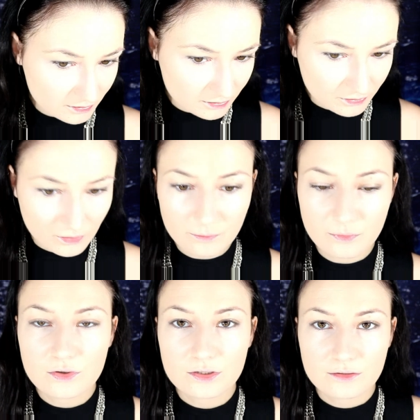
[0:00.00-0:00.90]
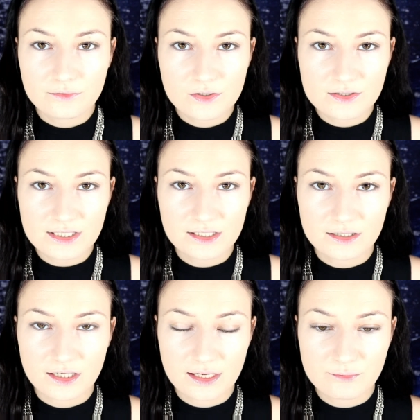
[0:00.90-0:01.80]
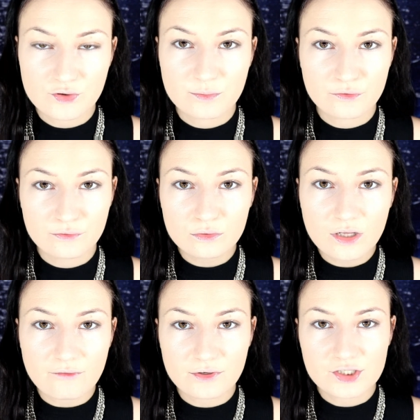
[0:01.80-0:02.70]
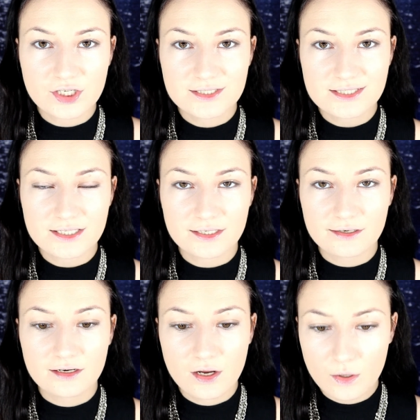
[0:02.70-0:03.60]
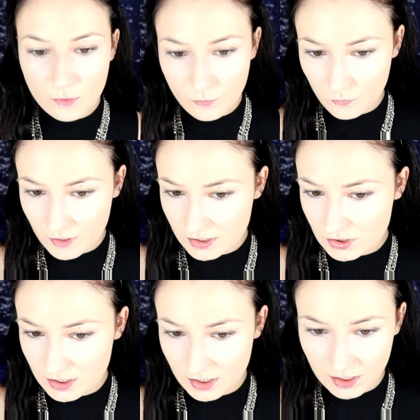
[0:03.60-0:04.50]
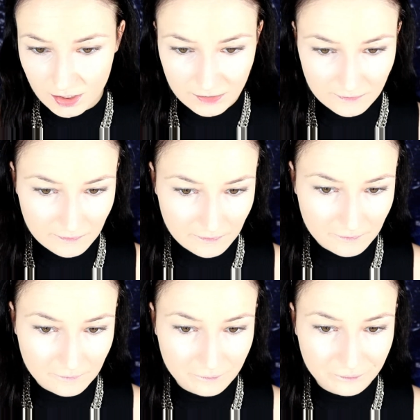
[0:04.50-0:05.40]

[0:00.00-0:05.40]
So both of concealer claims to be full coverage concealer, which is,